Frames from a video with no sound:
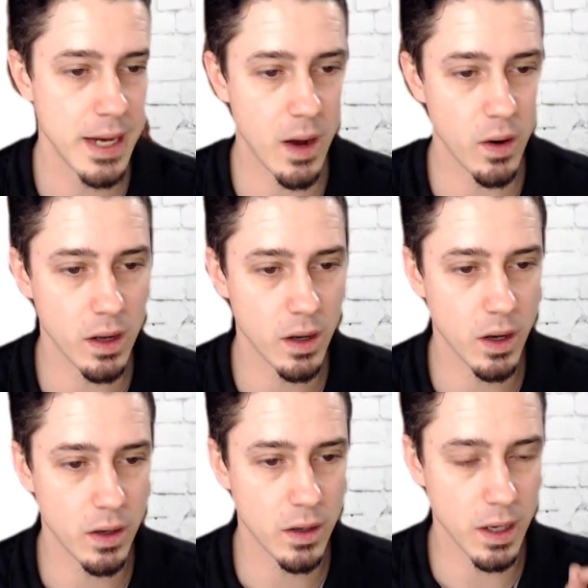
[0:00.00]
Now,
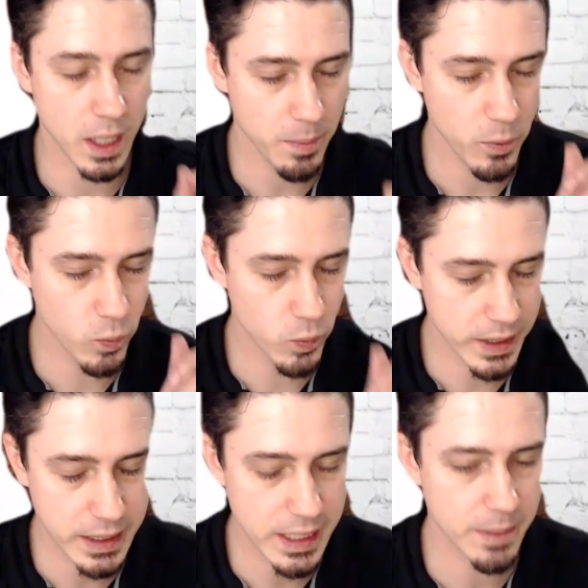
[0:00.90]
a couple
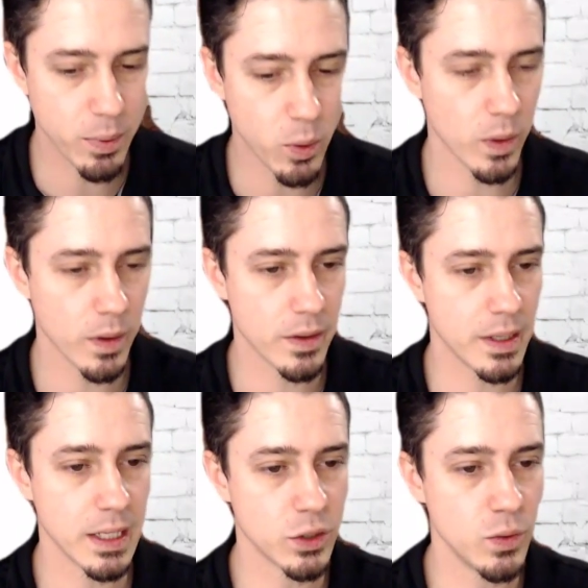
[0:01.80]
really important
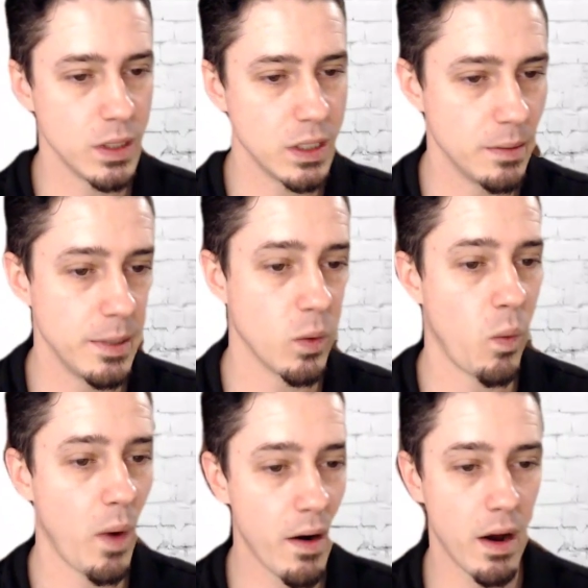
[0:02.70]
things you need to be
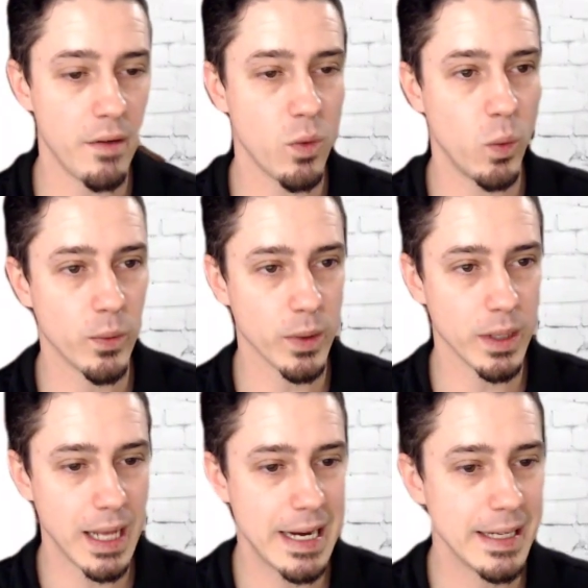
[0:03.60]
aware of when
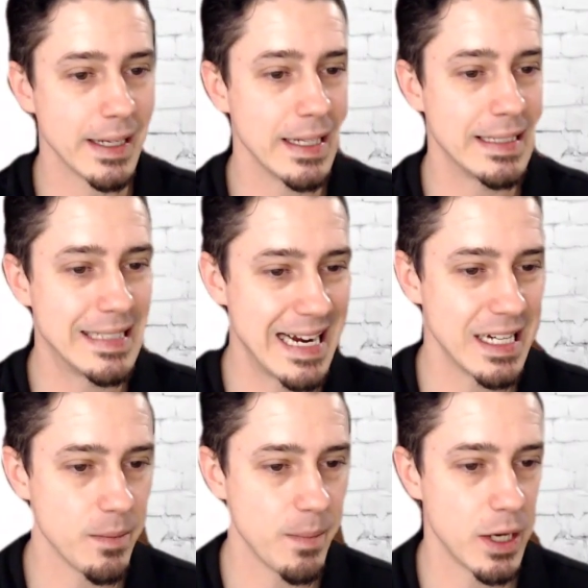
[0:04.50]
relating a
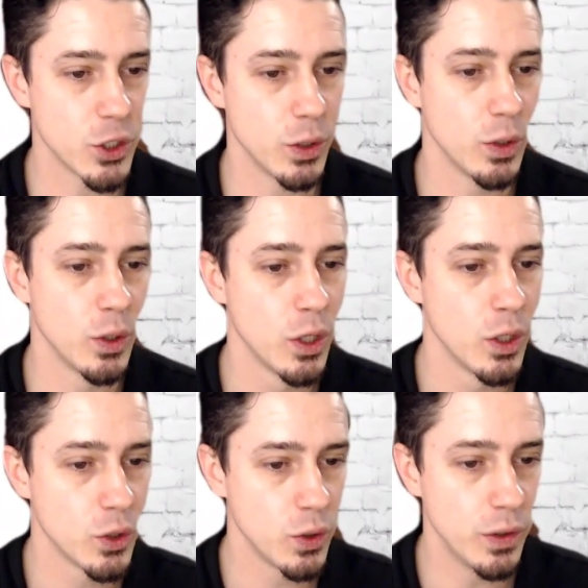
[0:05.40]
date dimension
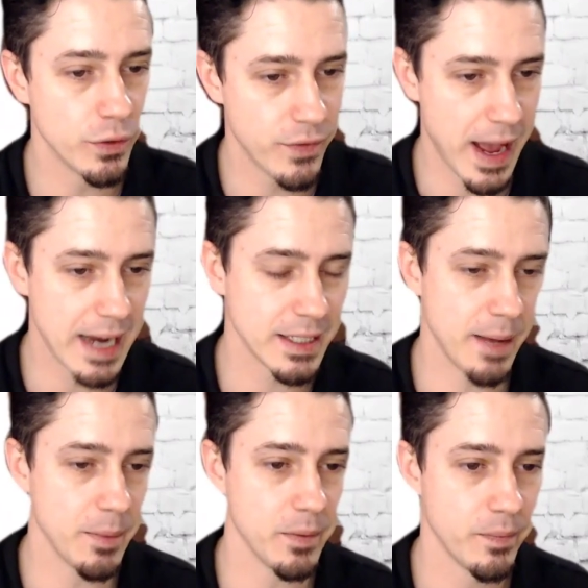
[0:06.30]
to your fact
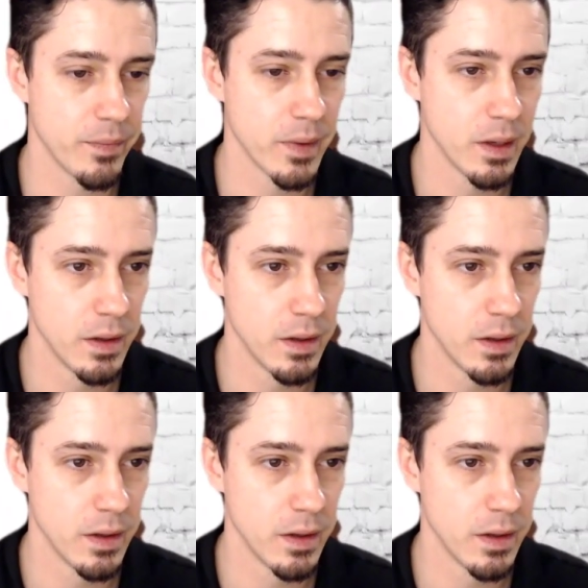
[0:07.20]
table.